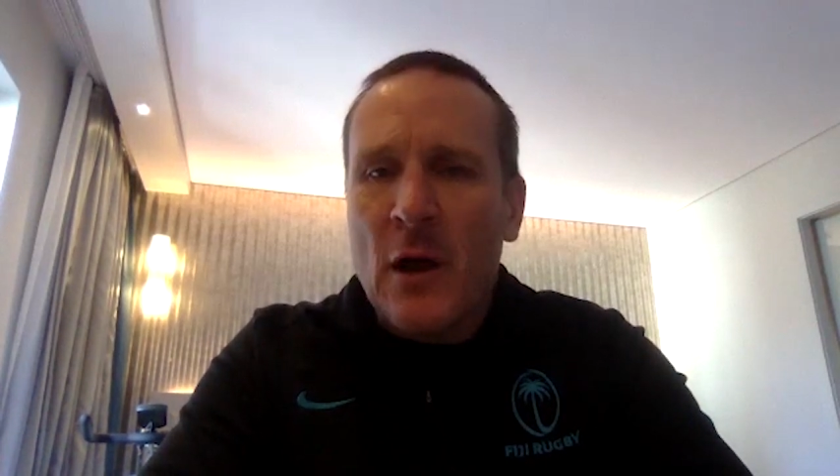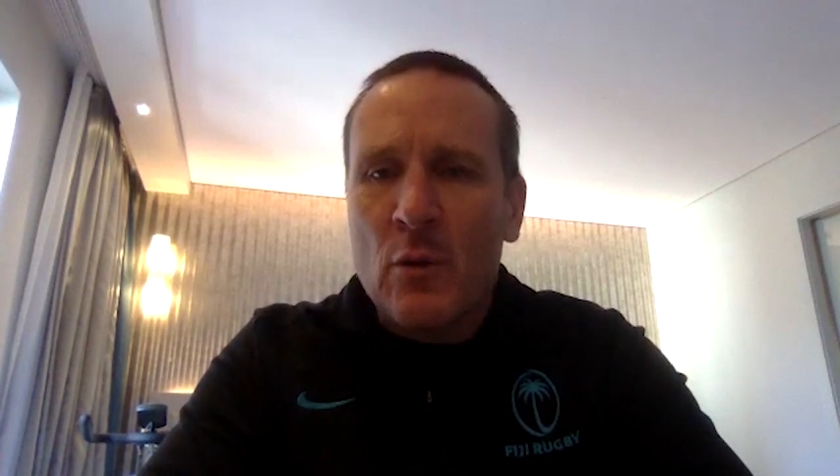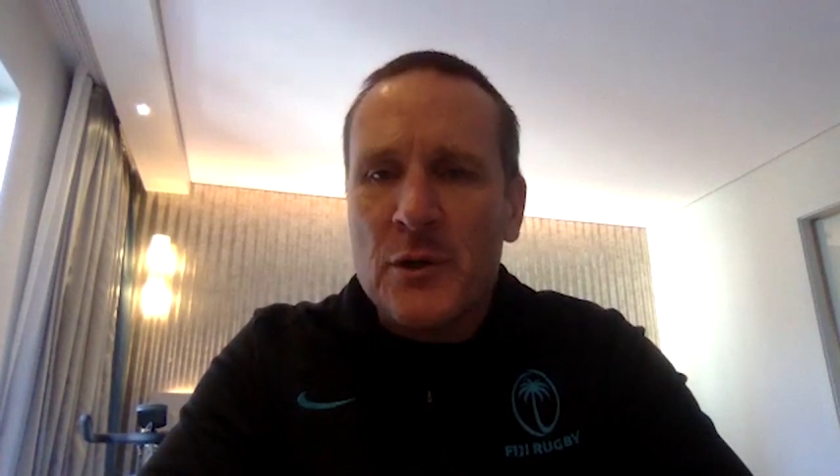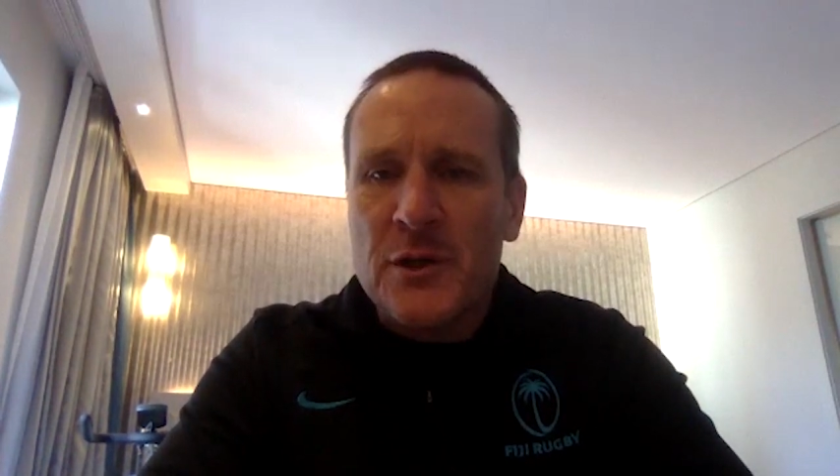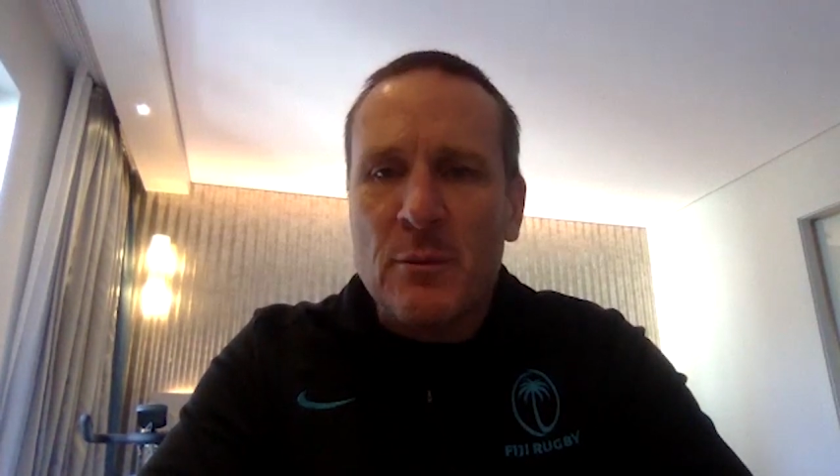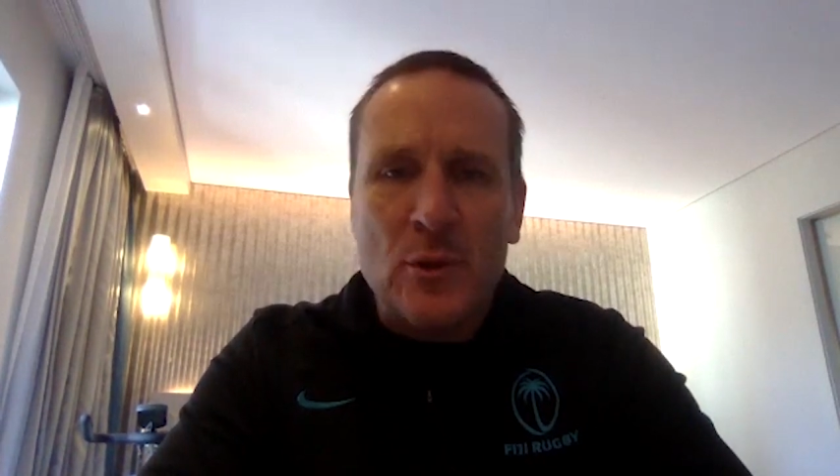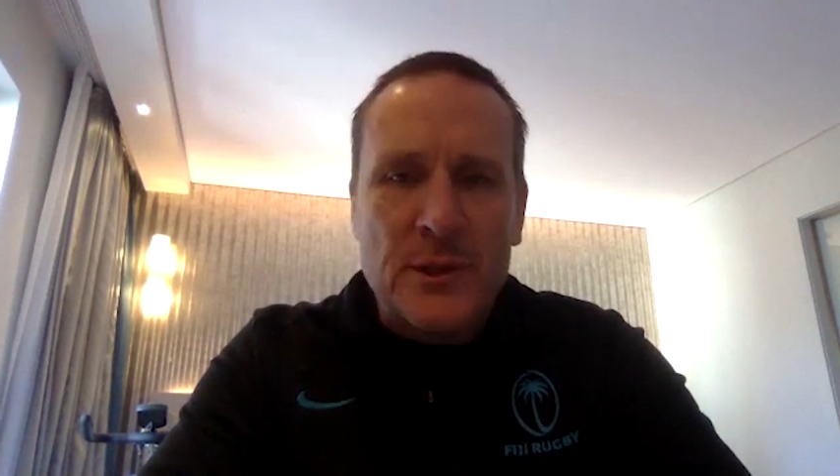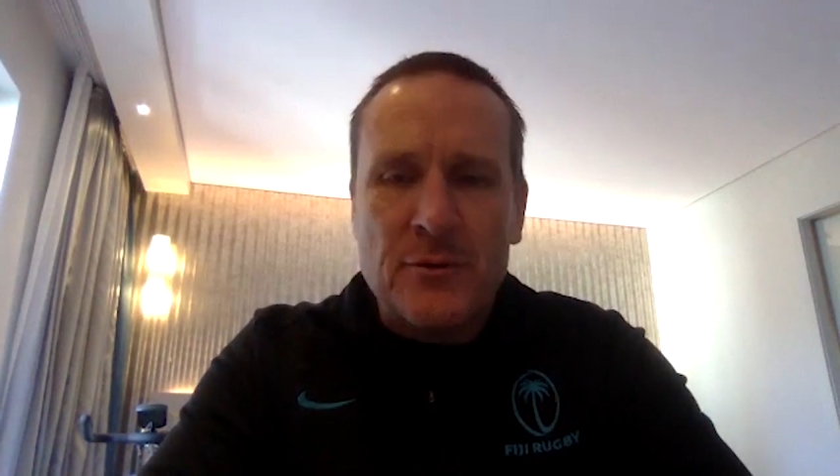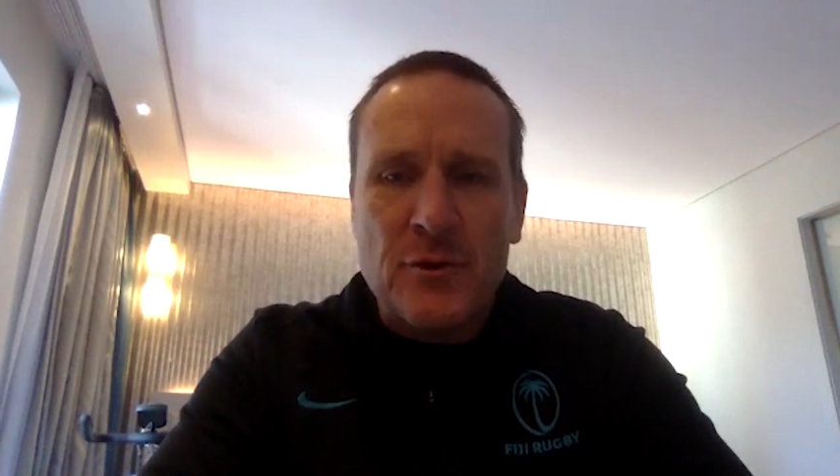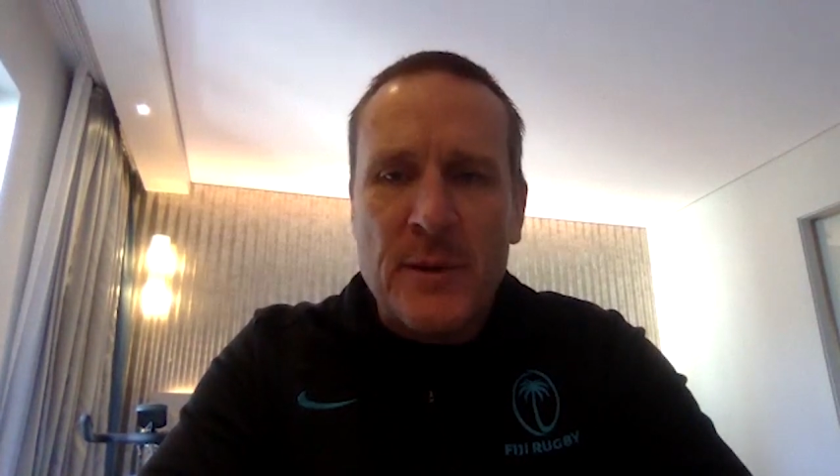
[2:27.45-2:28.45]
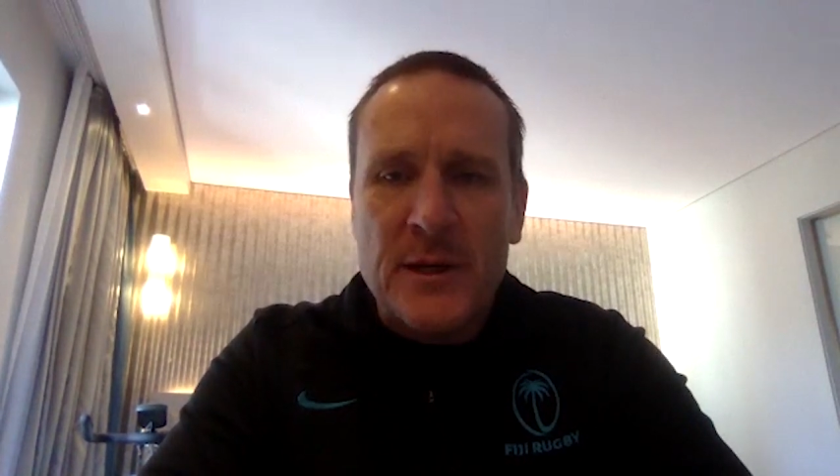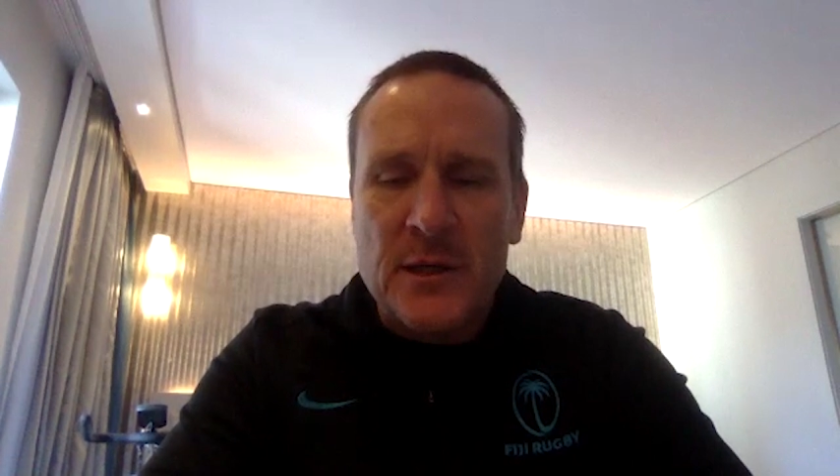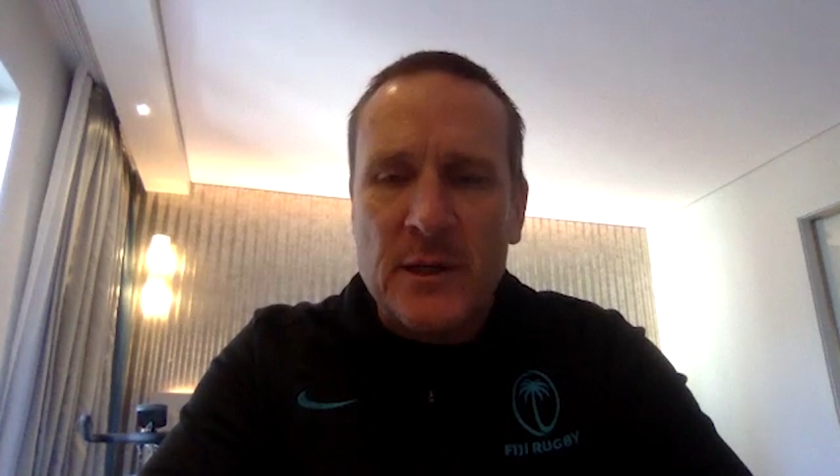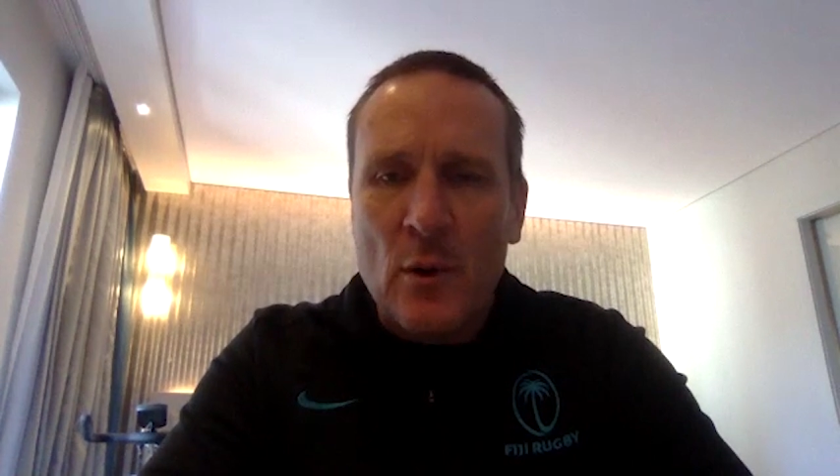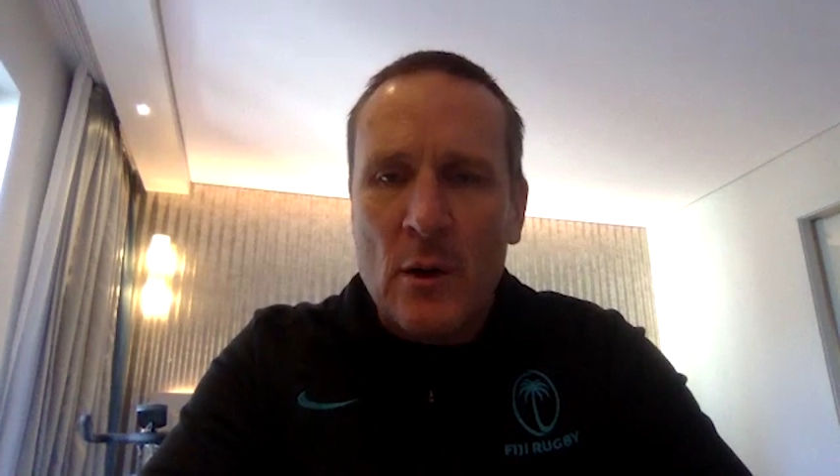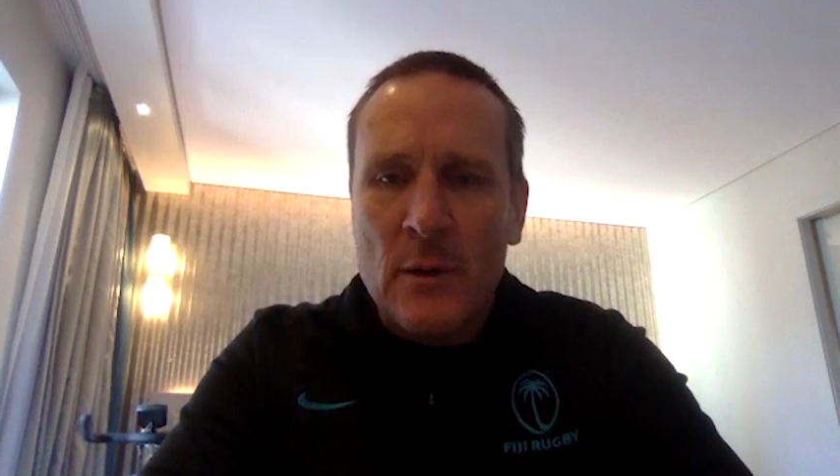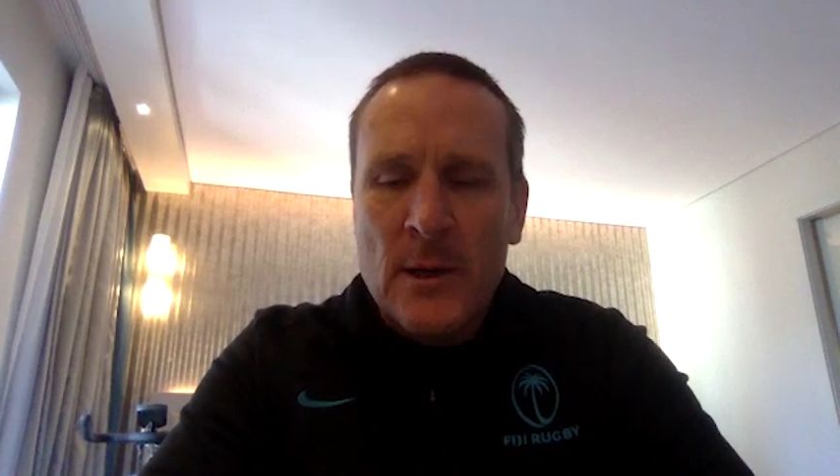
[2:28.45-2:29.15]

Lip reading: which the boys did tremendously well.